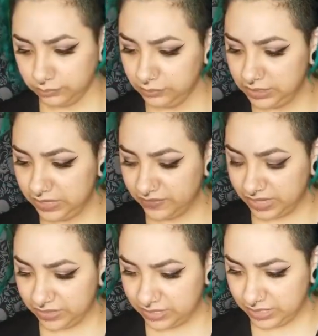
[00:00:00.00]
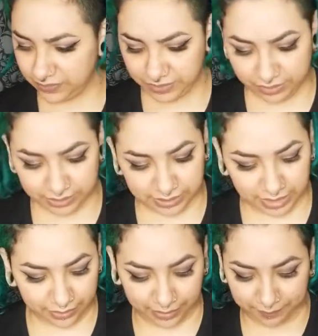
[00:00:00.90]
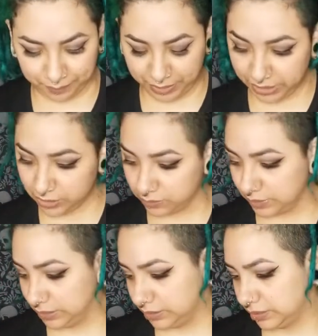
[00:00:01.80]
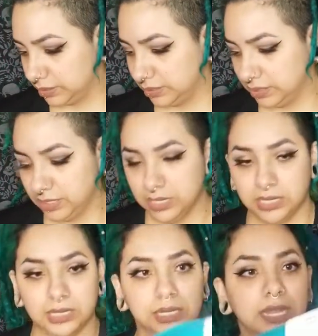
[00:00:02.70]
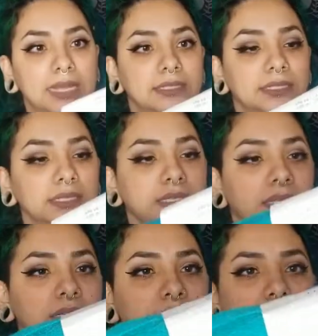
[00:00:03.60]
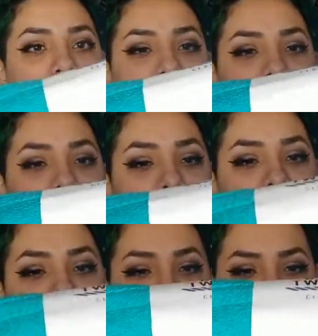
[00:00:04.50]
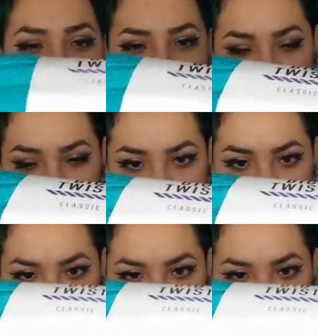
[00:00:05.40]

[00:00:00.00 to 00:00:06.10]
Didn't even notice that. Anyway, big twist, classic. And what is